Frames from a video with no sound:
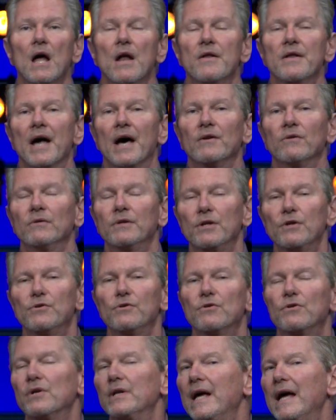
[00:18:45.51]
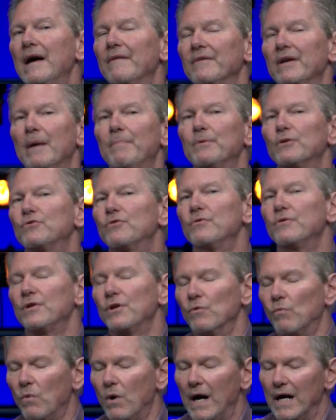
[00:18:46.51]
Not only are you going to have an opportunity
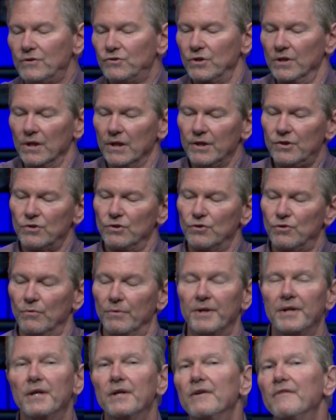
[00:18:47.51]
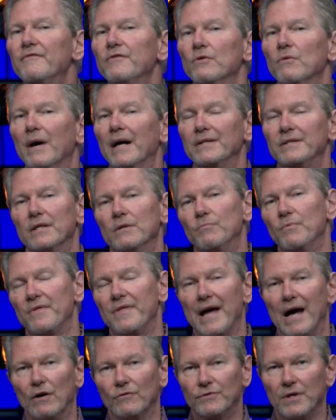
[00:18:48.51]
to watch and listen to an interview I did with
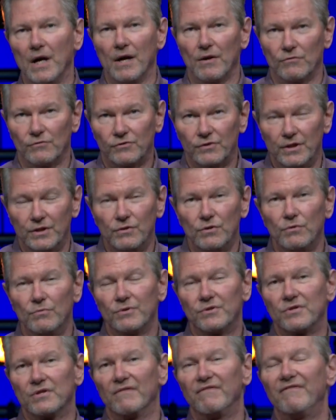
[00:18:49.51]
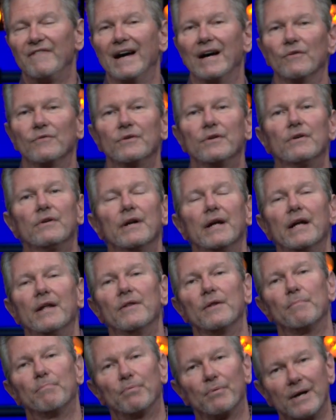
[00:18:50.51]
Hal Donaldson, who is the founder and
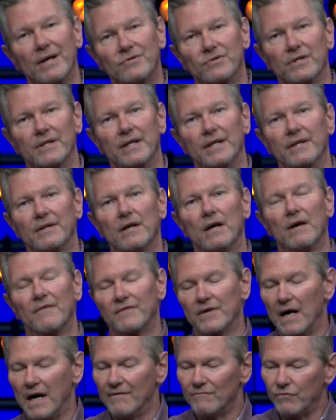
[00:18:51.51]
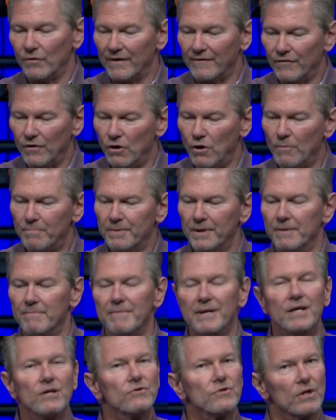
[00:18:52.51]
the president of Convoy of Hope, an
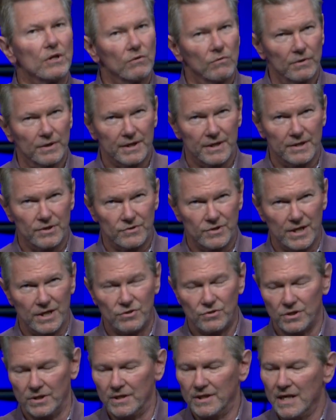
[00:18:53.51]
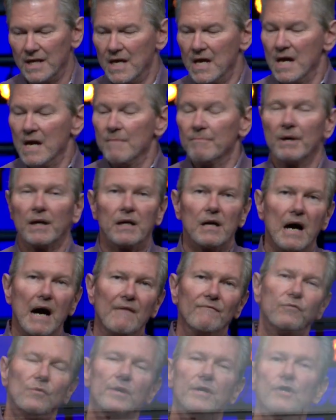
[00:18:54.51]
amazing organization, but
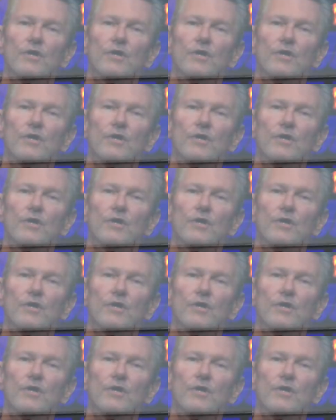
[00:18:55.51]
Convoy